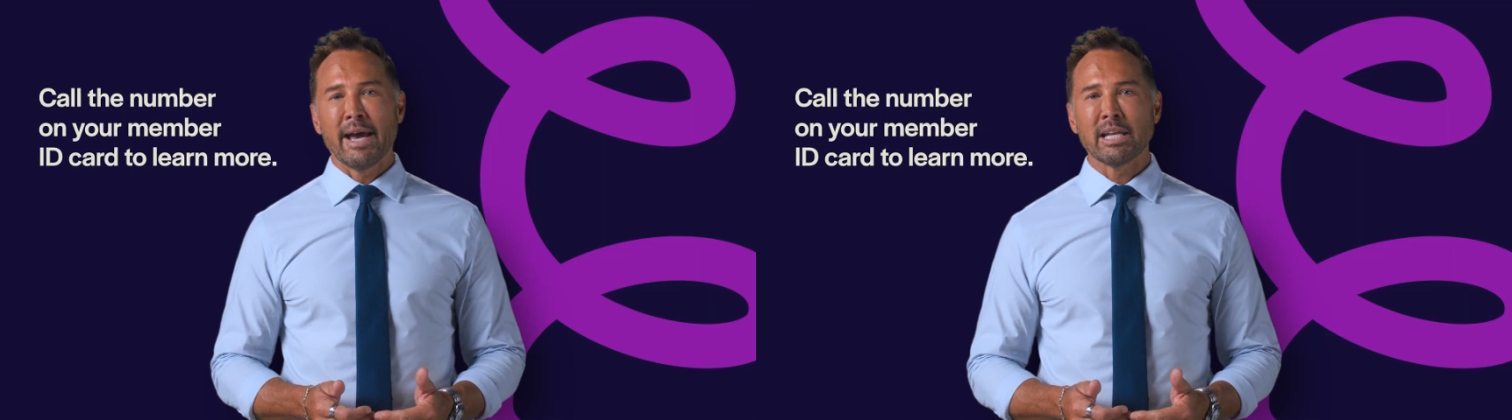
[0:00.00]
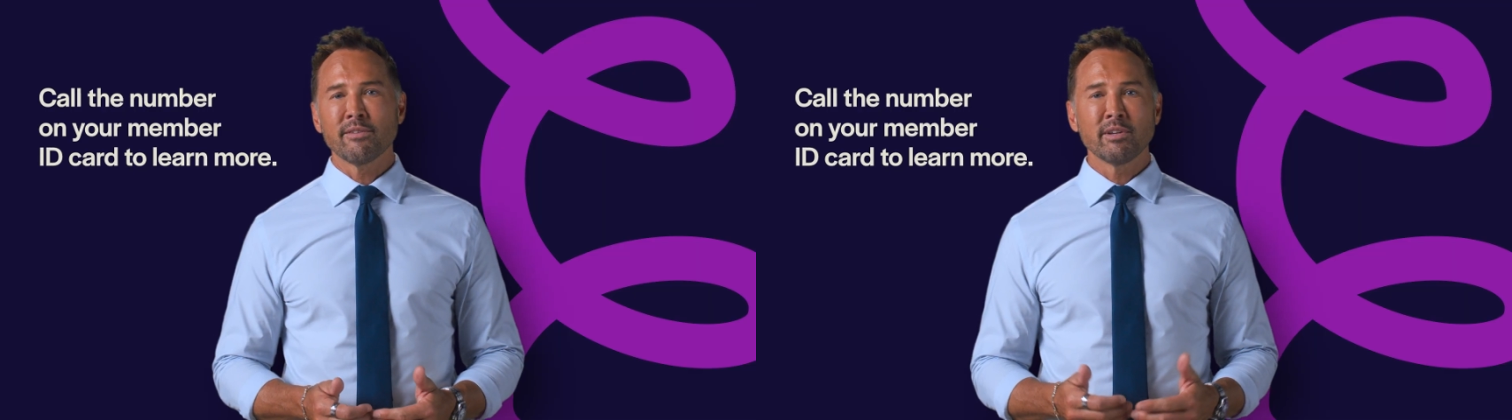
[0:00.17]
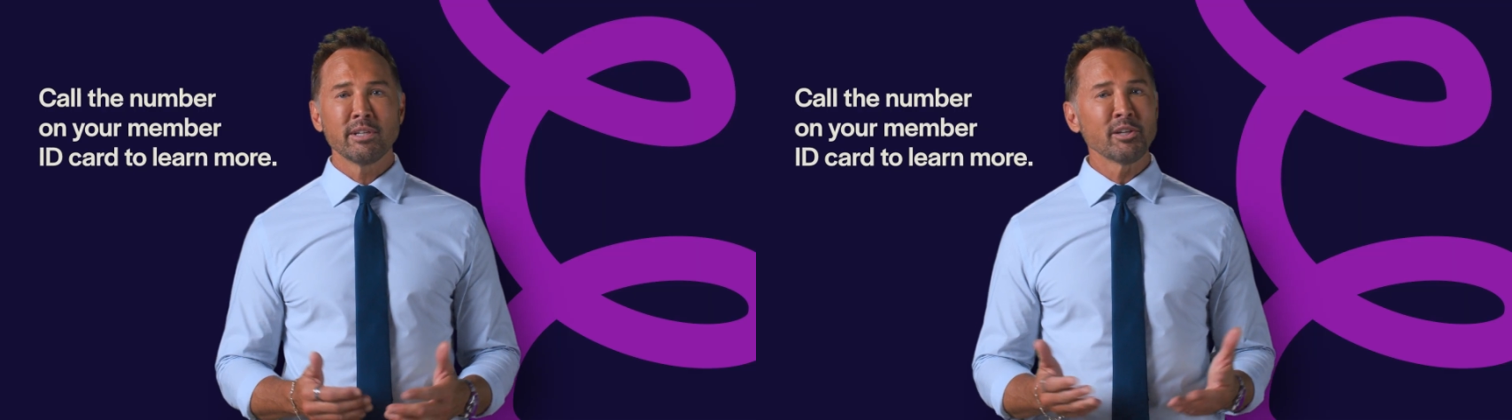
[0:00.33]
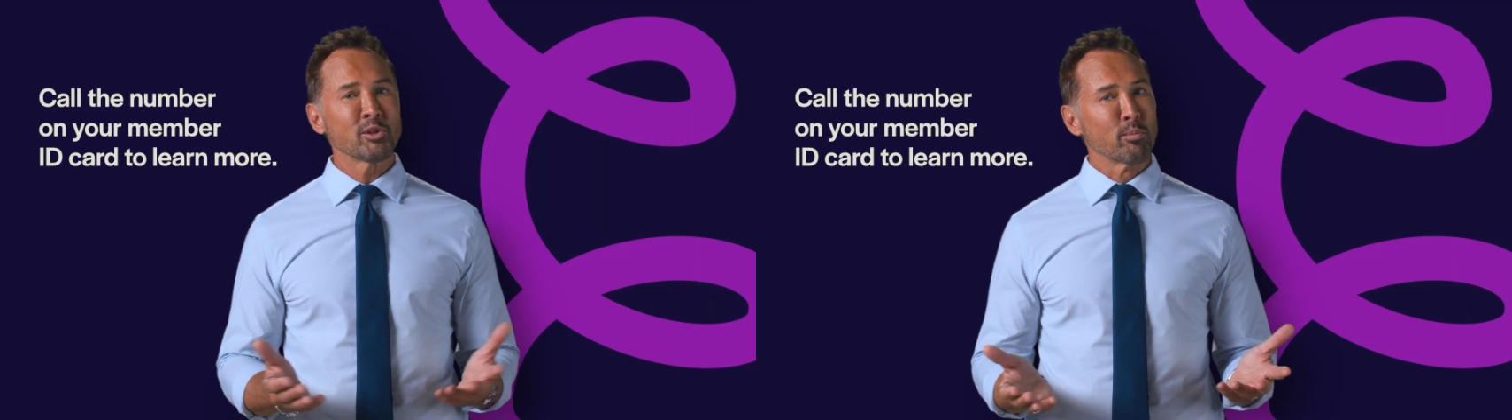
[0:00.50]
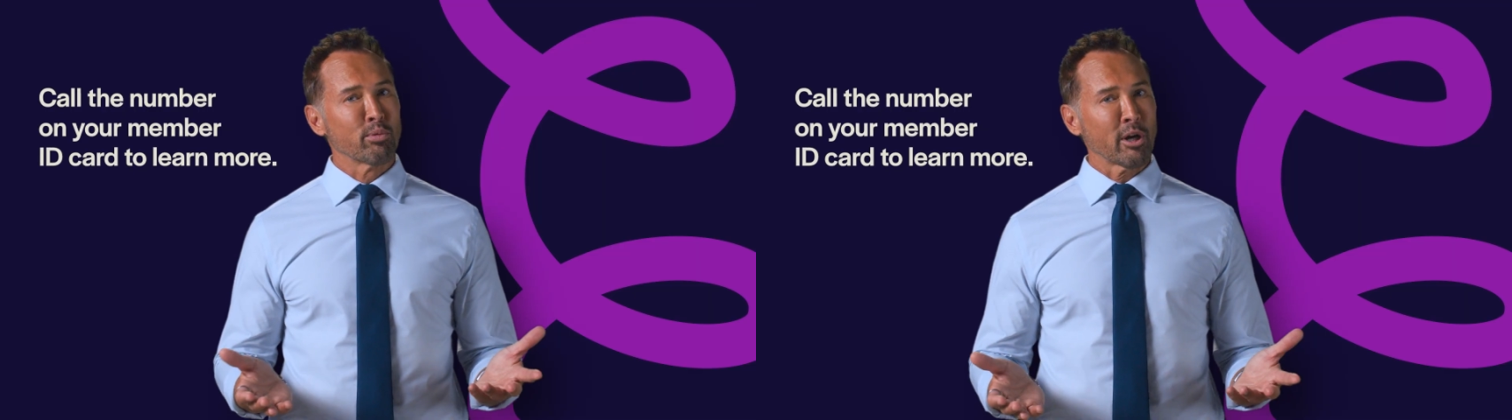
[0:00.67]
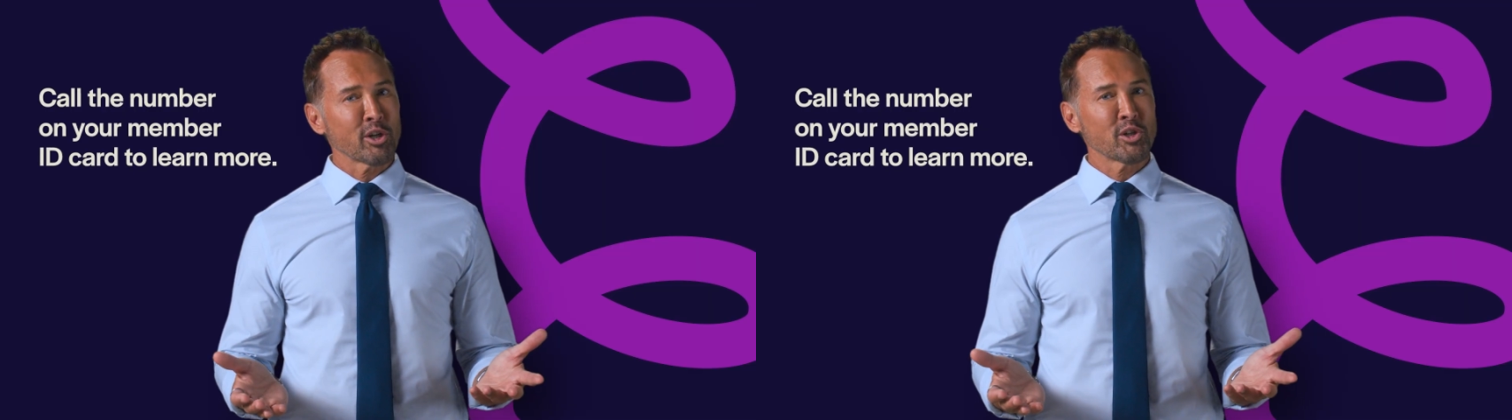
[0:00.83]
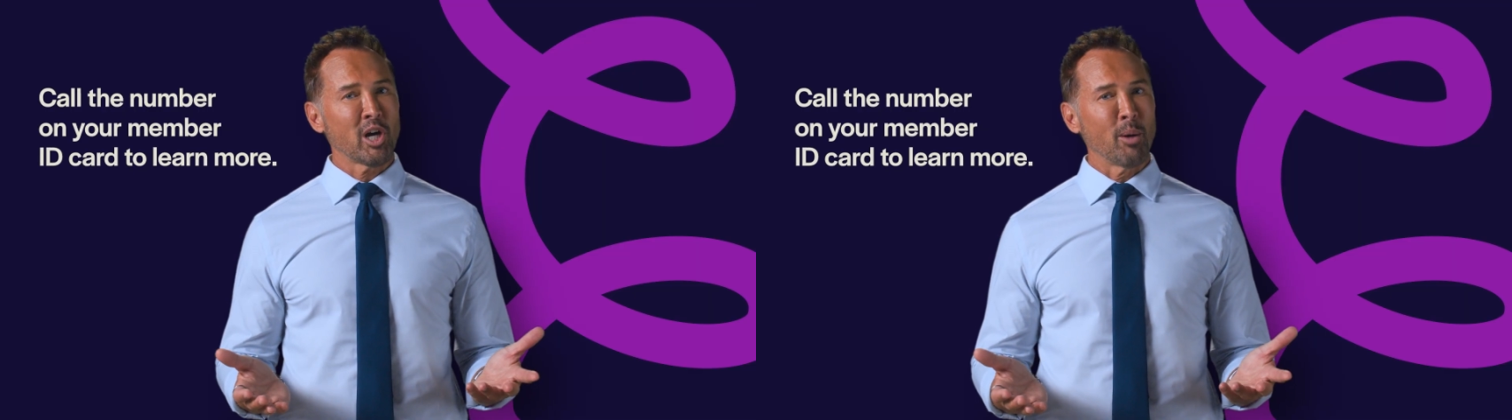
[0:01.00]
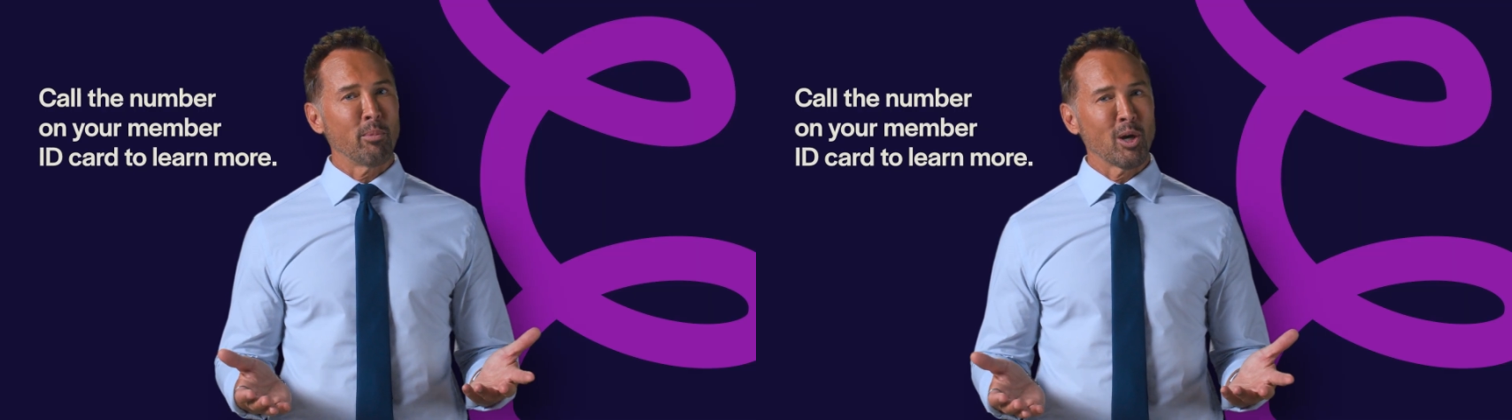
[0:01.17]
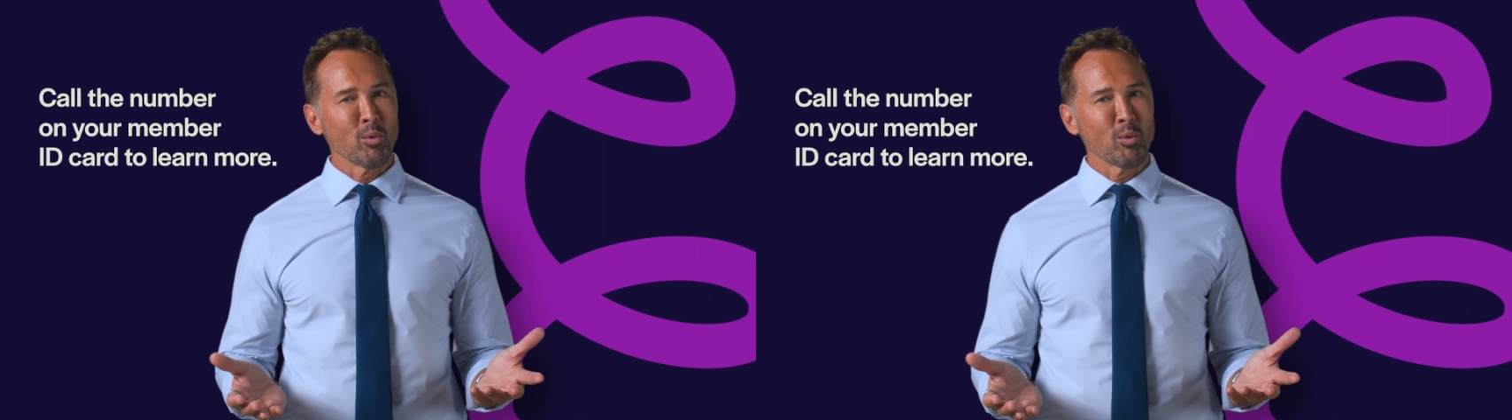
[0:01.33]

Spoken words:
And if you need to brush up